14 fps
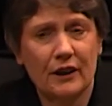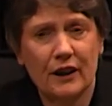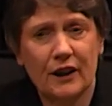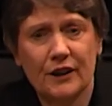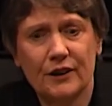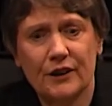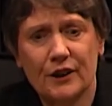
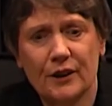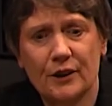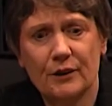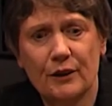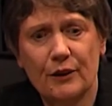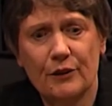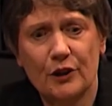And
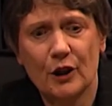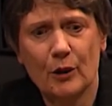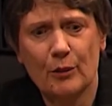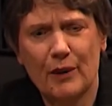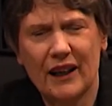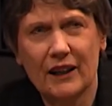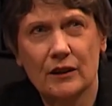uh, if you go
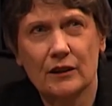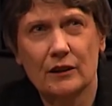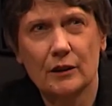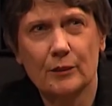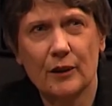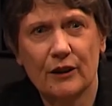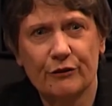back
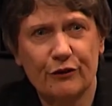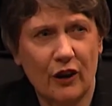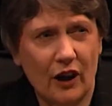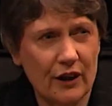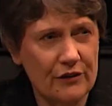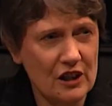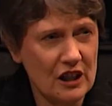about
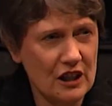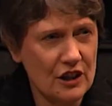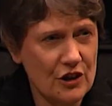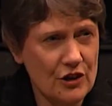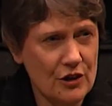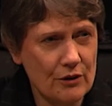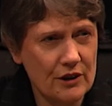five
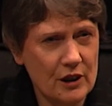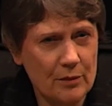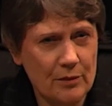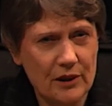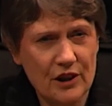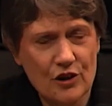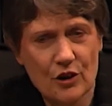years,
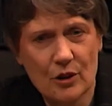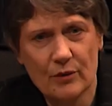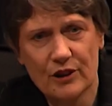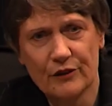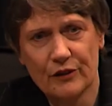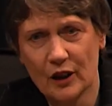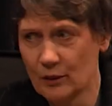UNDP's
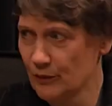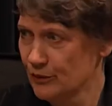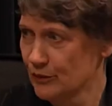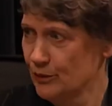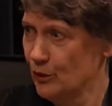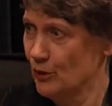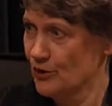Human
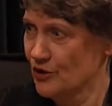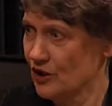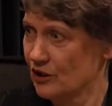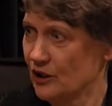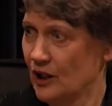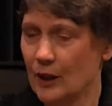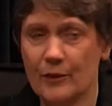Development Report was
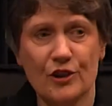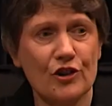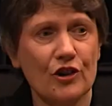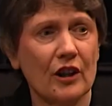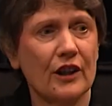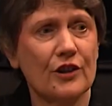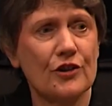on climate
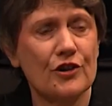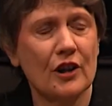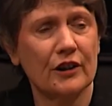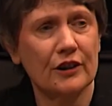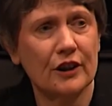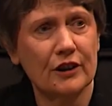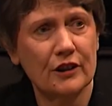change,
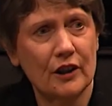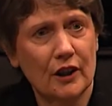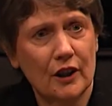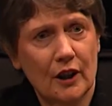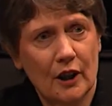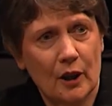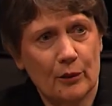and it
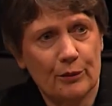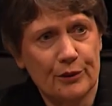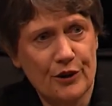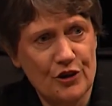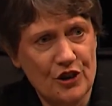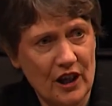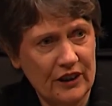
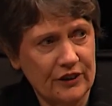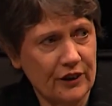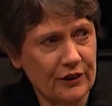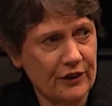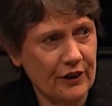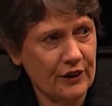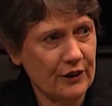
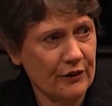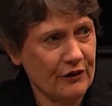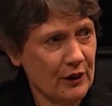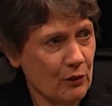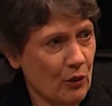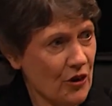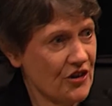projected that if
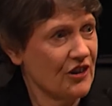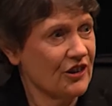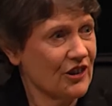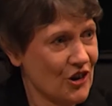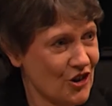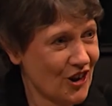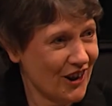there wasn't
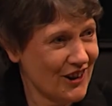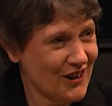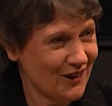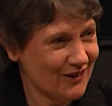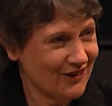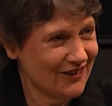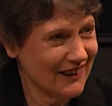
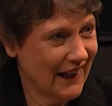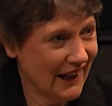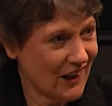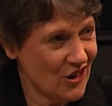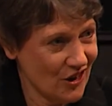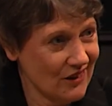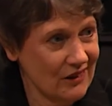decisive
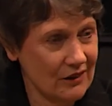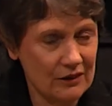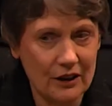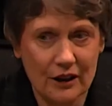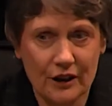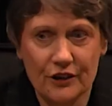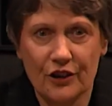action
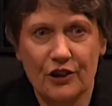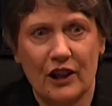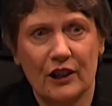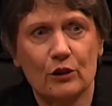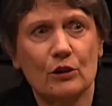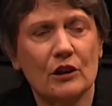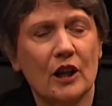uh, to
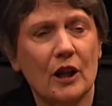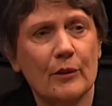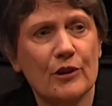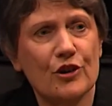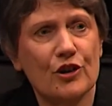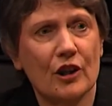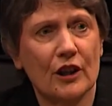tackle
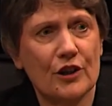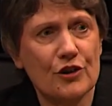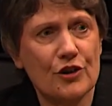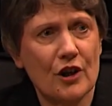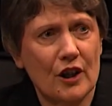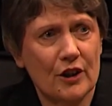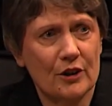climate
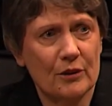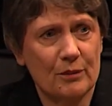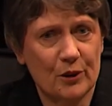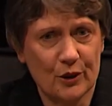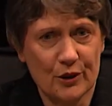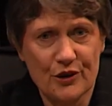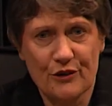change, the
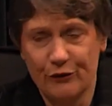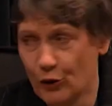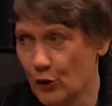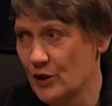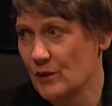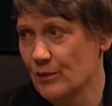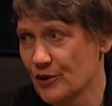poorest
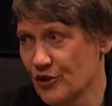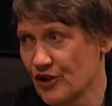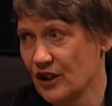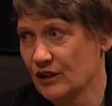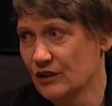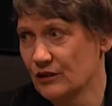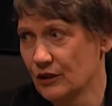
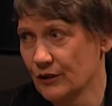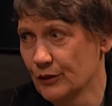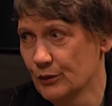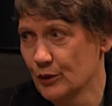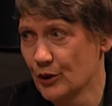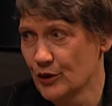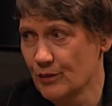40% of
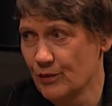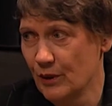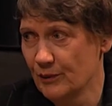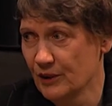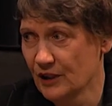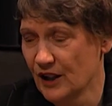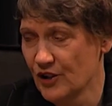the world's
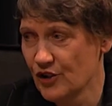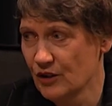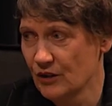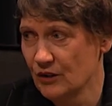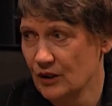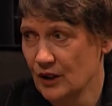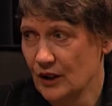
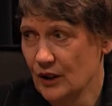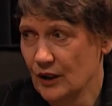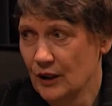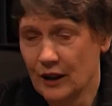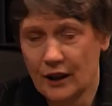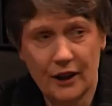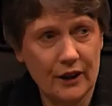population
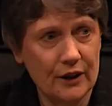uh,